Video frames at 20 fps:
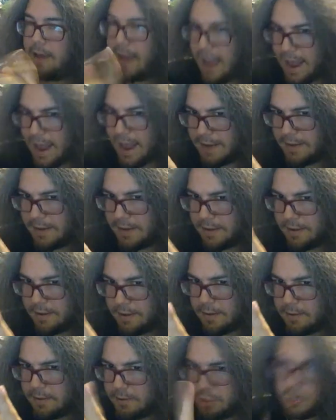hey, do
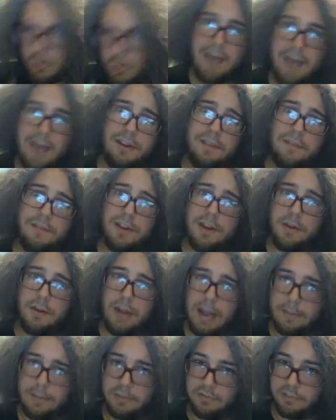you have any video
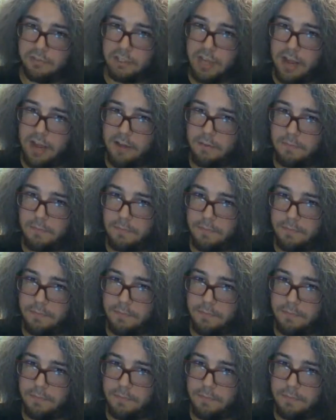games for sale?